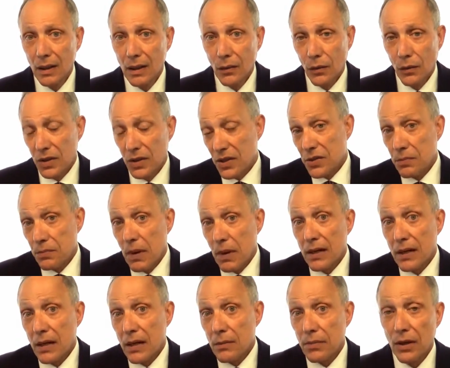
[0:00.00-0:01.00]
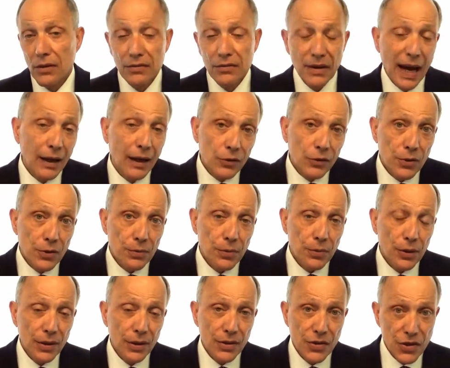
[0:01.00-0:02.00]
which is made up of
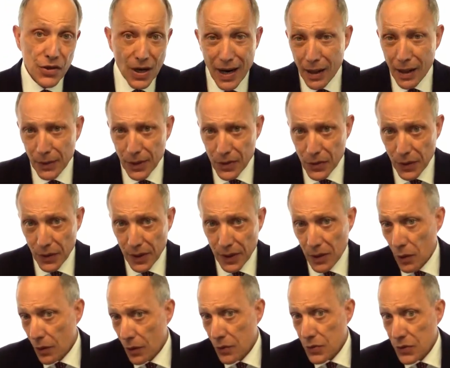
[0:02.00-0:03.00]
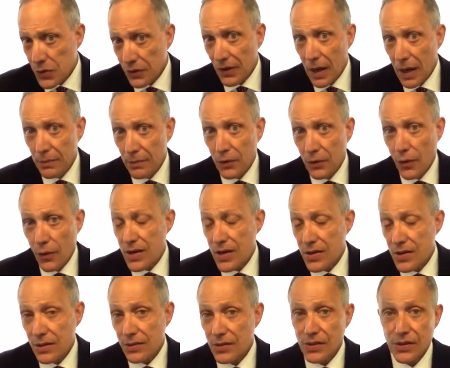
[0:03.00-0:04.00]
algebra, geometry, orders of
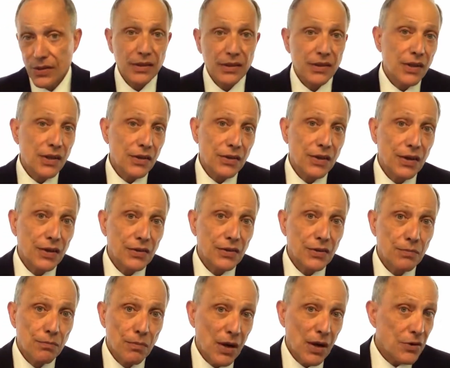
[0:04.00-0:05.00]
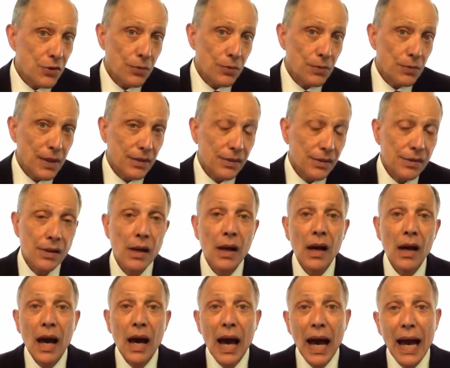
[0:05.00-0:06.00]
operations, statistics, measurements,
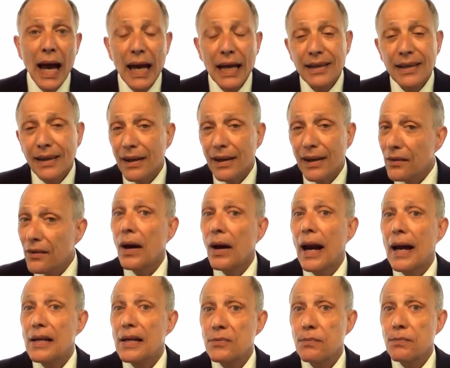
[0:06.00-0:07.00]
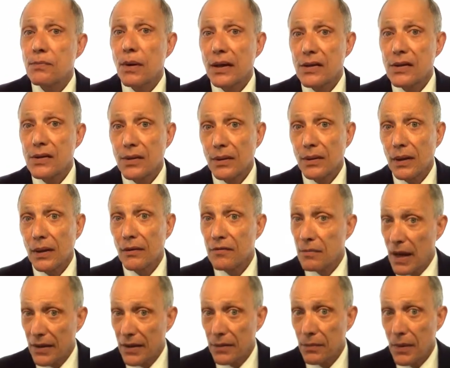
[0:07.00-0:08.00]
and other aspects of
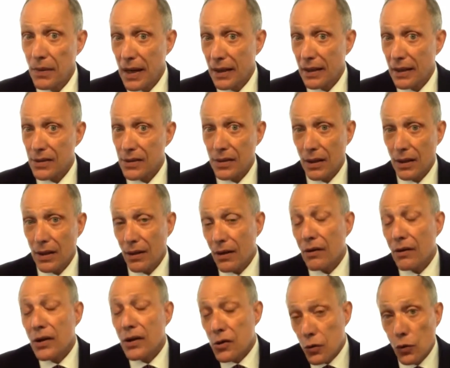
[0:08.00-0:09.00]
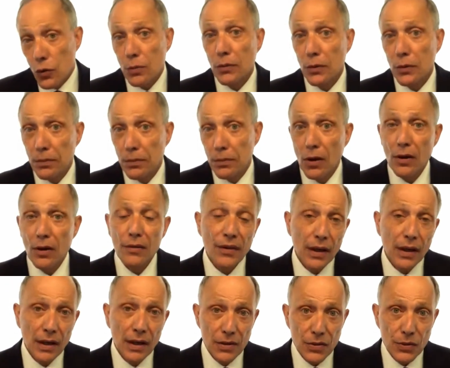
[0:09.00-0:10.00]
mathematics that are a normal part of
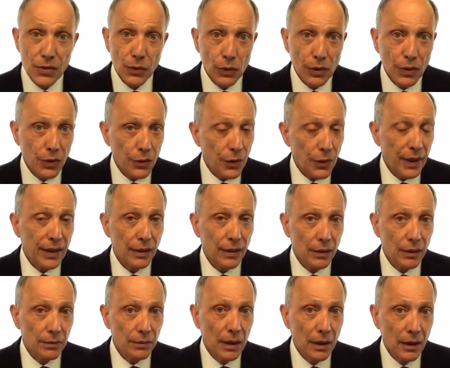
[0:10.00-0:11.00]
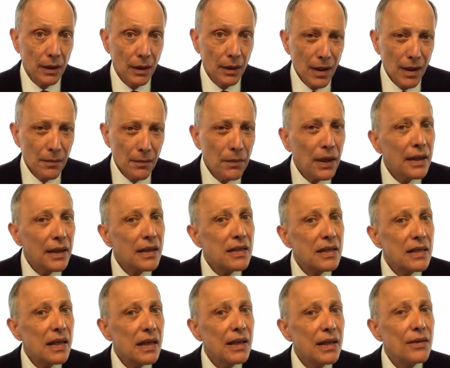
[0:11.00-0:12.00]
the high school curriculum. But
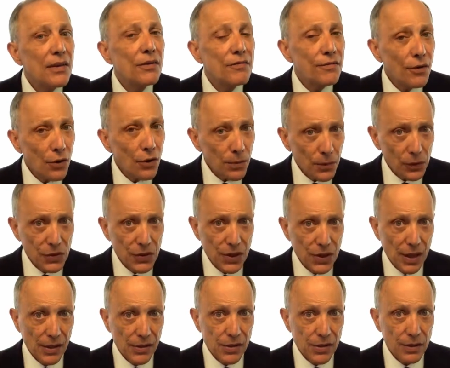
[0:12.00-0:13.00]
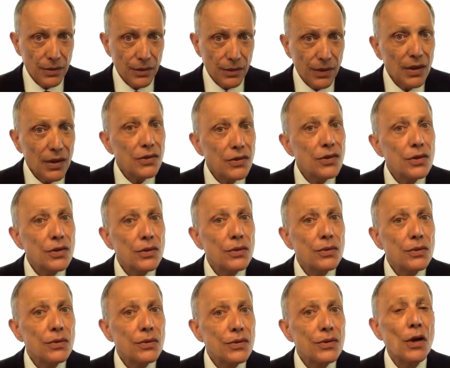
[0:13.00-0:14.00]
it's in the verbal section that
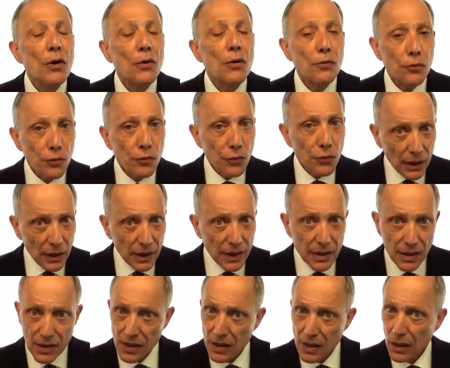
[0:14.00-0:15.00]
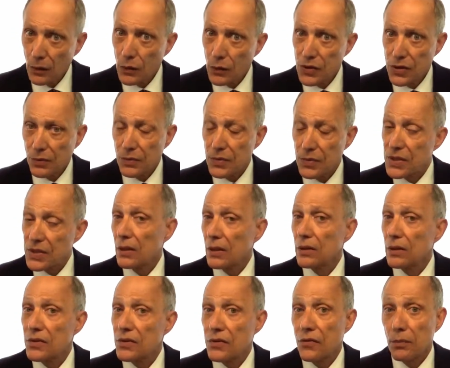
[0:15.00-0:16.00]
students really distinguish
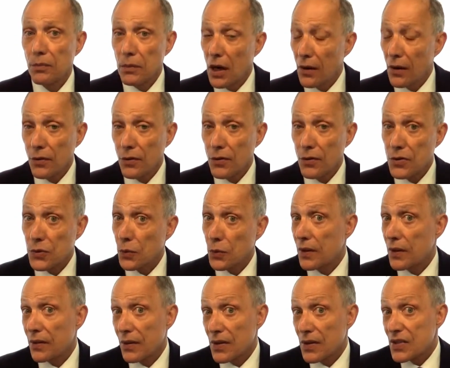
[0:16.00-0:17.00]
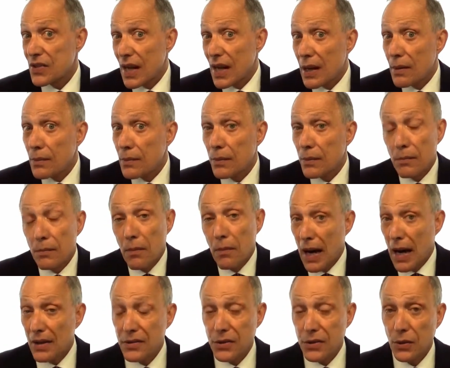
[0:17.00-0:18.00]
themselves from others with the same
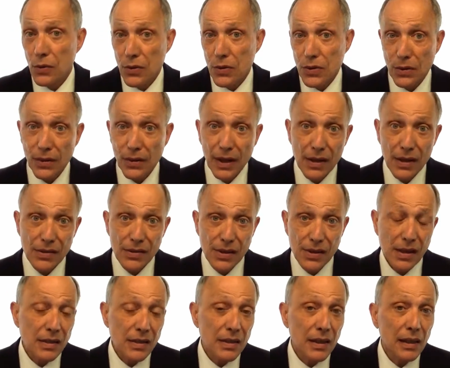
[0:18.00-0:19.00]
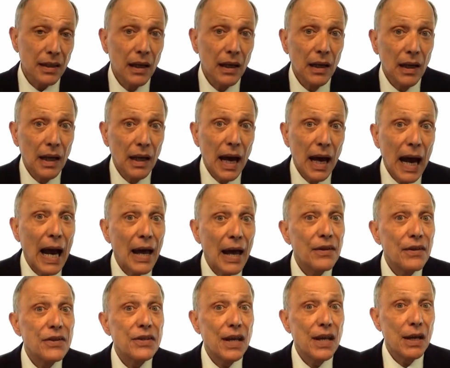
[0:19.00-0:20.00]
math scores on the SAT and
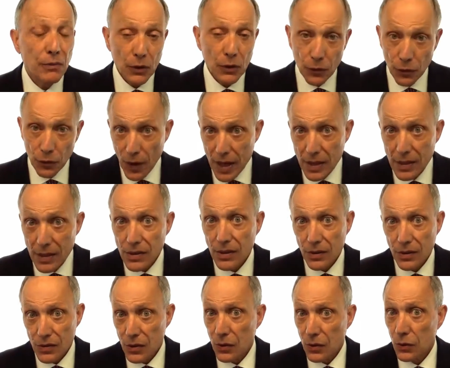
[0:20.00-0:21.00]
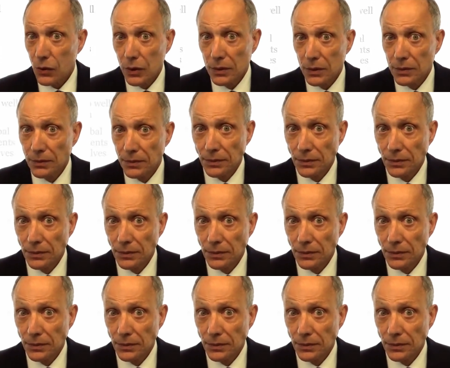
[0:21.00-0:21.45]
the same grades in school.